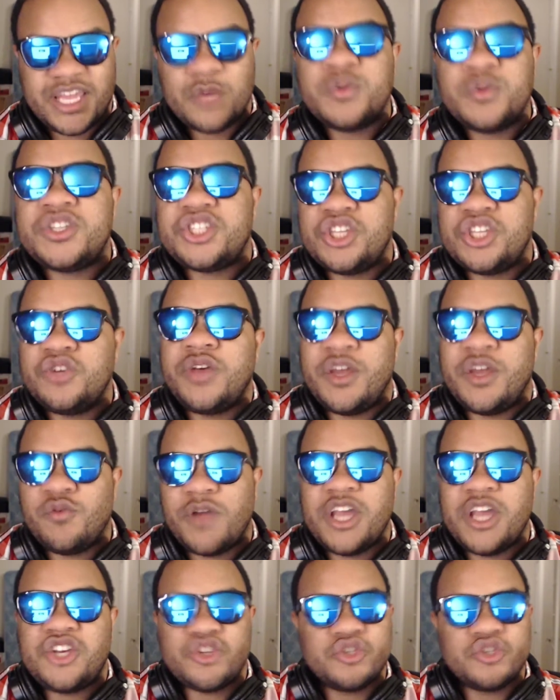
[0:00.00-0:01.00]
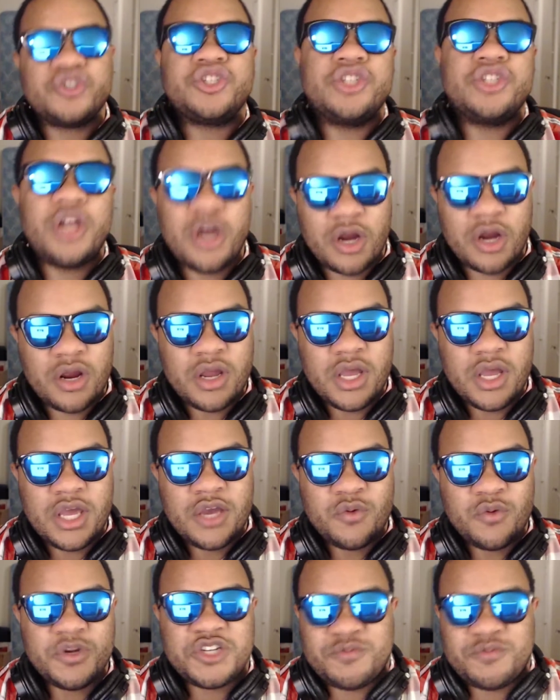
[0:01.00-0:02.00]
It was still a racial slur,
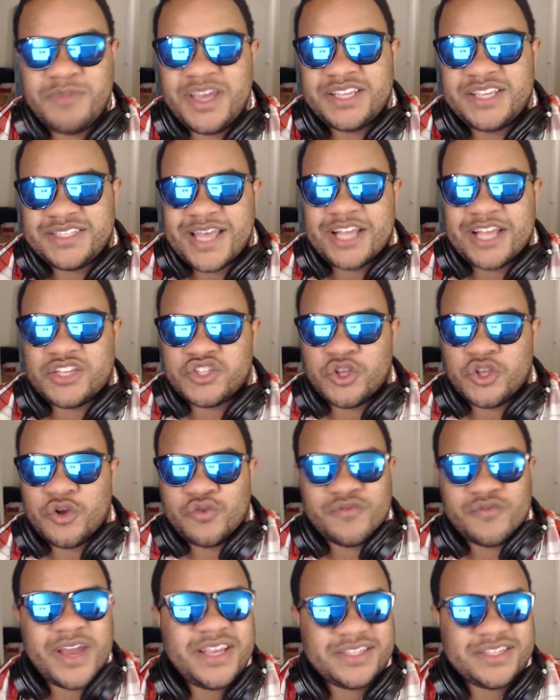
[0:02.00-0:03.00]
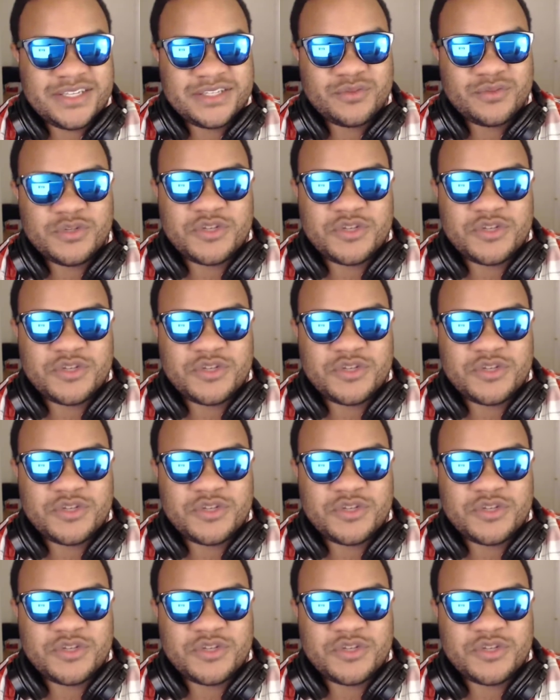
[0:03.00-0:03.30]
which makes that slur racist,